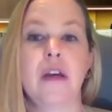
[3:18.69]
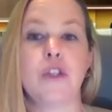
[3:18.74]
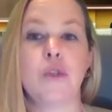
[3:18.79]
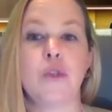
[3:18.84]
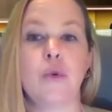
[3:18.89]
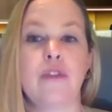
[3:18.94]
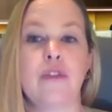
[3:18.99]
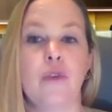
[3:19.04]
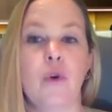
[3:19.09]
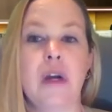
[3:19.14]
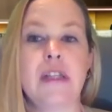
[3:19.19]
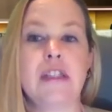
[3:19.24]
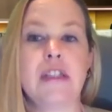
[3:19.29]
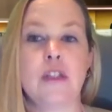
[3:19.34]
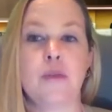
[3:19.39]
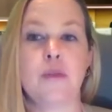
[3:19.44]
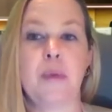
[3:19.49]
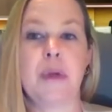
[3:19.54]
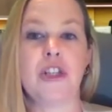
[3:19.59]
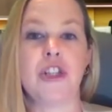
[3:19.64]
To avoid
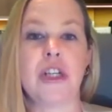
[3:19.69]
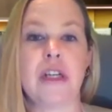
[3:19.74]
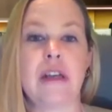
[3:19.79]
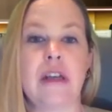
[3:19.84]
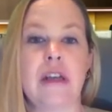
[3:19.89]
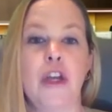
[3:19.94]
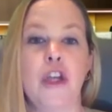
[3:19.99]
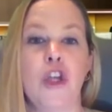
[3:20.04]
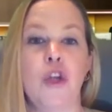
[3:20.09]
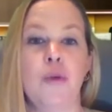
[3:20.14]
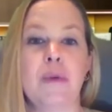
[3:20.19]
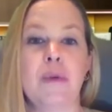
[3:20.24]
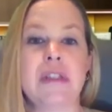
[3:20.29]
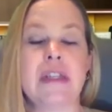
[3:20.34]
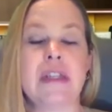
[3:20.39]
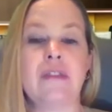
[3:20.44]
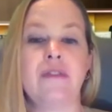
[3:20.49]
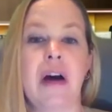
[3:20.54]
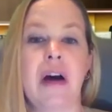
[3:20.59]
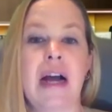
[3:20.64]
suspension, you must
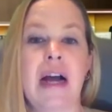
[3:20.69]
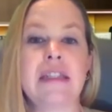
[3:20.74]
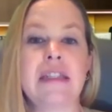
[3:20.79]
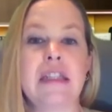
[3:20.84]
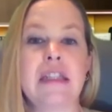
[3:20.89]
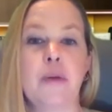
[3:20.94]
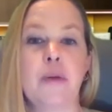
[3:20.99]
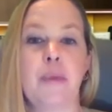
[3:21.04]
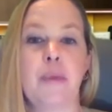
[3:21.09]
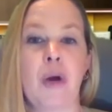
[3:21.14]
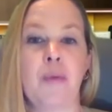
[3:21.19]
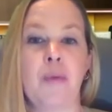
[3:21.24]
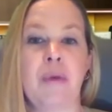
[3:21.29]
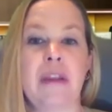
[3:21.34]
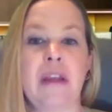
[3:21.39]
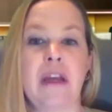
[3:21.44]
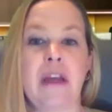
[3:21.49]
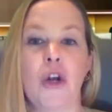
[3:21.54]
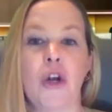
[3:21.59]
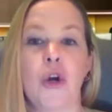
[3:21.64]
advise the department
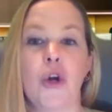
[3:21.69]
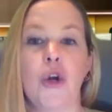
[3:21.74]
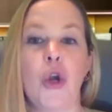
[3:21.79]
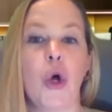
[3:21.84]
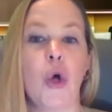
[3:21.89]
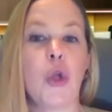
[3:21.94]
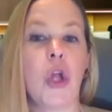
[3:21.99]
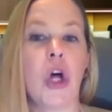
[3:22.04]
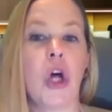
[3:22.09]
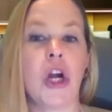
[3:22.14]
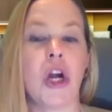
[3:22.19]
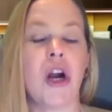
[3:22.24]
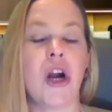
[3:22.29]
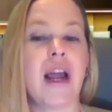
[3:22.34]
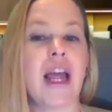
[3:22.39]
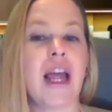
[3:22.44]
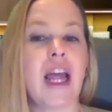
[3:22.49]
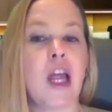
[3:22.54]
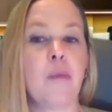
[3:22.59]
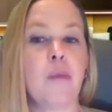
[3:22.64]
that you're no longer
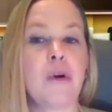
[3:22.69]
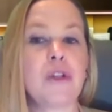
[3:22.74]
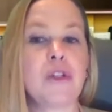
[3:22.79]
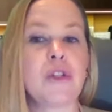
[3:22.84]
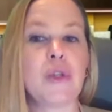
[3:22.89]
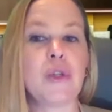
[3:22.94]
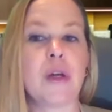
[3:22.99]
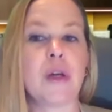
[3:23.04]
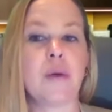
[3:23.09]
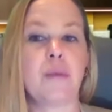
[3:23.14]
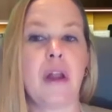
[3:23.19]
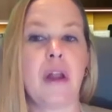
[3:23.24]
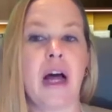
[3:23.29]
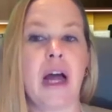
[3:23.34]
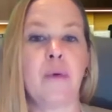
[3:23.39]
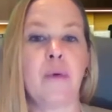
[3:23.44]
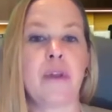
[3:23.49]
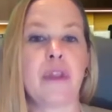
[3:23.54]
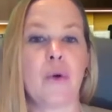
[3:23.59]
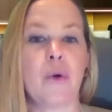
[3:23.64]
able to comply
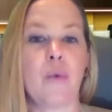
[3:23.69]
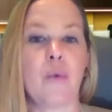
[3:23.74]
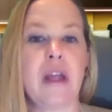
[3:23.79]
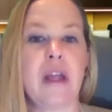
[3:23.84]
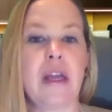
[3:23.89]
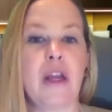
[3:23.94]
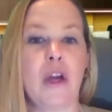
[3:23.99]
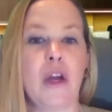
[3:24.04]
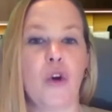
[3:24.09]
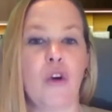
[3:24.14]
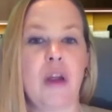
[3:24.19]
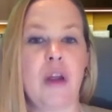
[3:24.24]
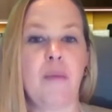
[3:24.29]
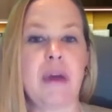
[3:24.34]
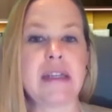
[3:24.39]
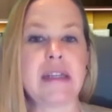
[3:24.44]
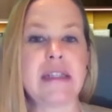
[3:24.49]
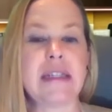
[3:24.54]
with the written agreement.